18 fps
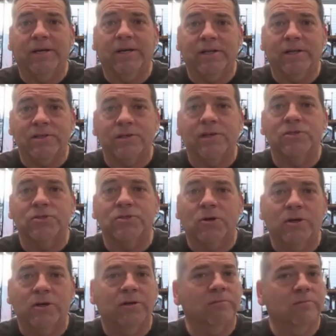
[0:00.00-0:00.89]
It's
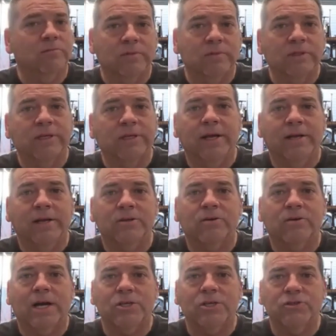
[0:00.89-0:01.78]
starting to gain
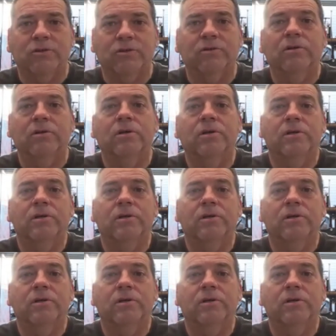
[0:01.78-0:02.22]
traction.